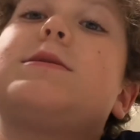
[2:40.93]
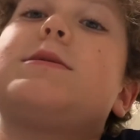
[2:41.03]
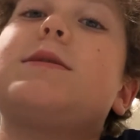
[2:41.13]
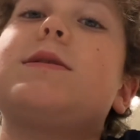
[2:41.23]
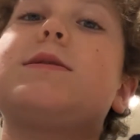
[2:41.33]

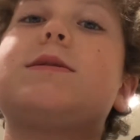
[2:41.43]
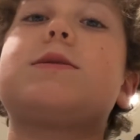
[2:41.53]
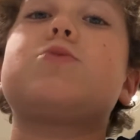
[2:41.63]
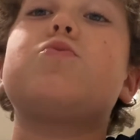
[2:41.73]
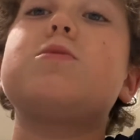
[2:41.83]
since
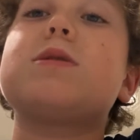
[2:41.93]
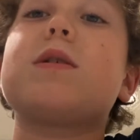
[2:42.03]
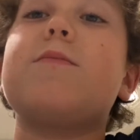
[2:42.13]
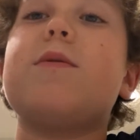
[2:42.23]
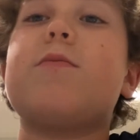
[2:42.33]
school is going
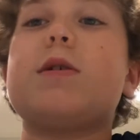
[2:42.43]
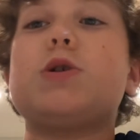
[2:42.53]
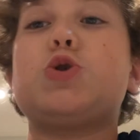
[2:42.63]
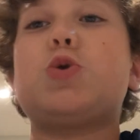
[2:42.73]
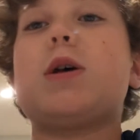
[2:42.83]
to be really
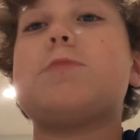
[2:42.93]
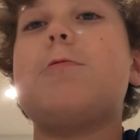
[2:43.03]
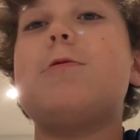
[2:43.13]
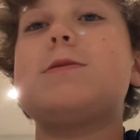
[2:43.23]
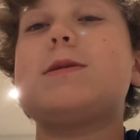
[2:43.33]

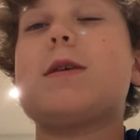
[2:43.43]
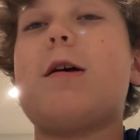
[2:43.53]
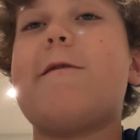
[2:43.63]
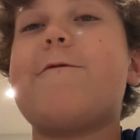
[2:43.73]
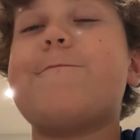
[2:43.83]
stressful and
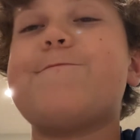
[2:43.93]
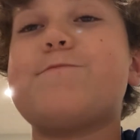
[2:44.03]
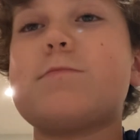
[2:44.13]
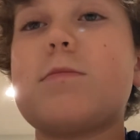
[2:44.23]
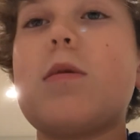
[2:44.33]
stuff,
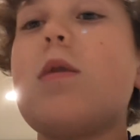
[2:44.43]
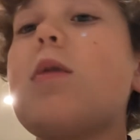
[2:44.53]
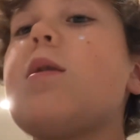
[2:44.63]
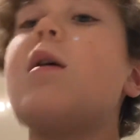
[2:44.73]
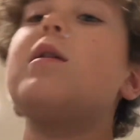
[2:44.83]

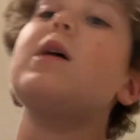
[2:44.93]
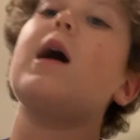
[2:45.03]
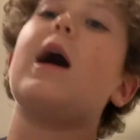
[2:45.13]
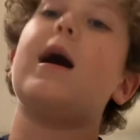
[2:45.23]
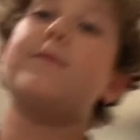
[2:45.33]

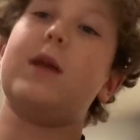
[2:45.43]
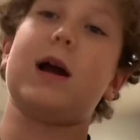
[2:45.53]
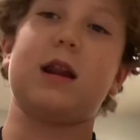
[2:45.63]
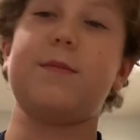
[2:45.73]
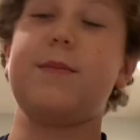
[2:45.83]
I'm not
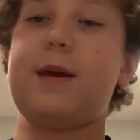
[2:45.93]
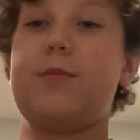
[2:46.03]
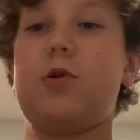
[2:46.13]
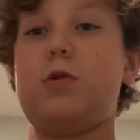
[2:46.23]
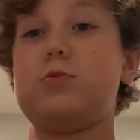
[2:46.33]
going to be
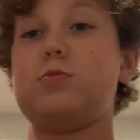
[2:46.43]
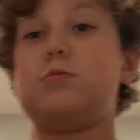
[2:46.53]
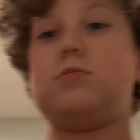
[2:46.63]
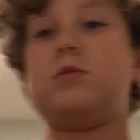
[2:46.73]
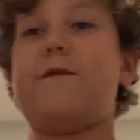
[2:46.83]
able
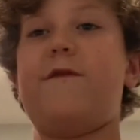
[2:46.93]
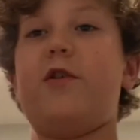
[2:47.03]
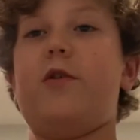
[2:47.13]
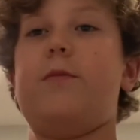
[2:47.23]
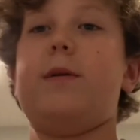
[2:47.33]
to
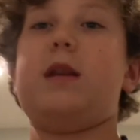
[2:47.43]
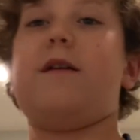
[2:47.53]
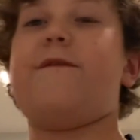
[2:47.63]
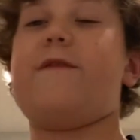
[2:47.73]
film. And I